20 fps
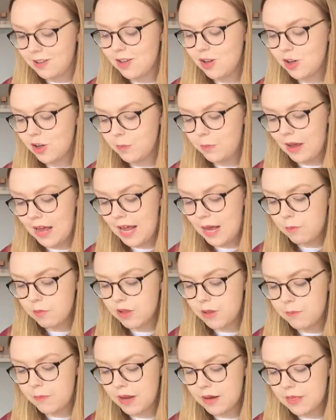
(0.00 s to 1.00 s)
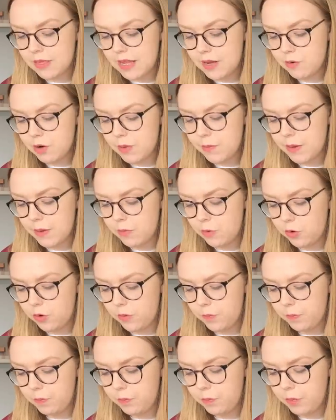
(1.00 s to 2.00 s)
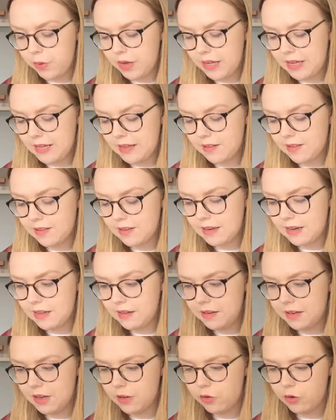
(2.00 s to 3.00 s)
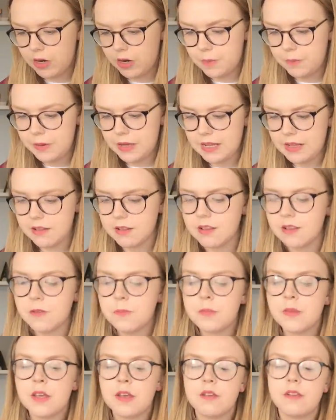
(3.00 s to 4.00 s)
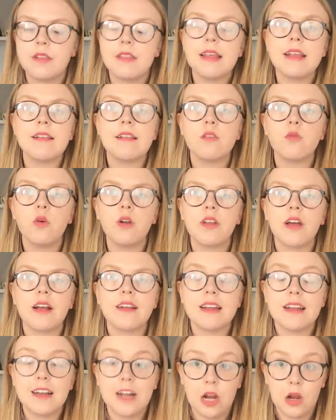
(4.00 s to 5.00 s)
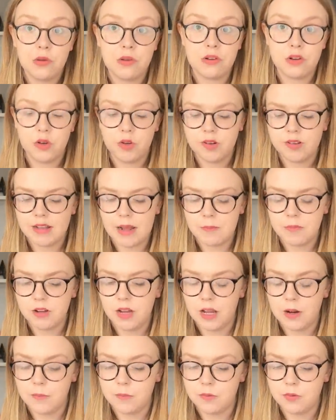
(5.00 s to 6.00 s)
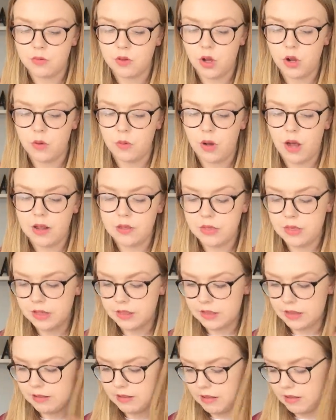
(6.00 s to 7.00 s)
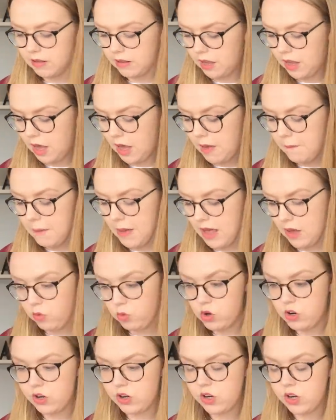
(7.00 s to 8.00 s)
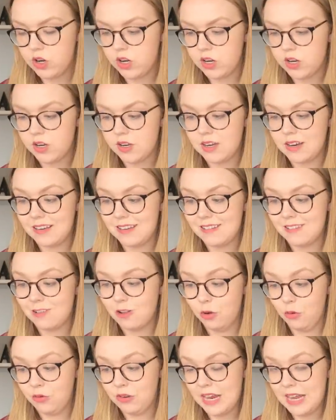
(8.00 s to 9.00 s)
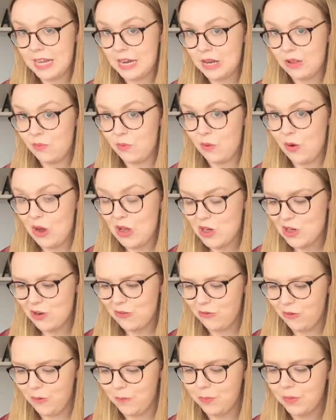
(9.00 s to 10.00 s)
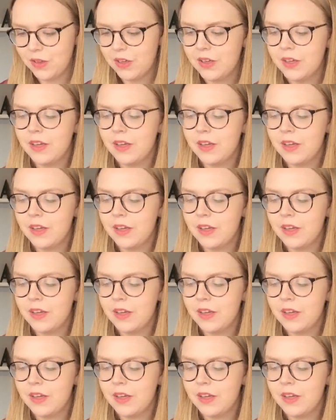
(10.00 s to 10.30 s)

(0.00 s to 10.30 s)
You could perhaps embed theory a bit more, but it is still a great piece. So this is one that I did closer to exam time, so I think this is a better one to sort of take inspiration from.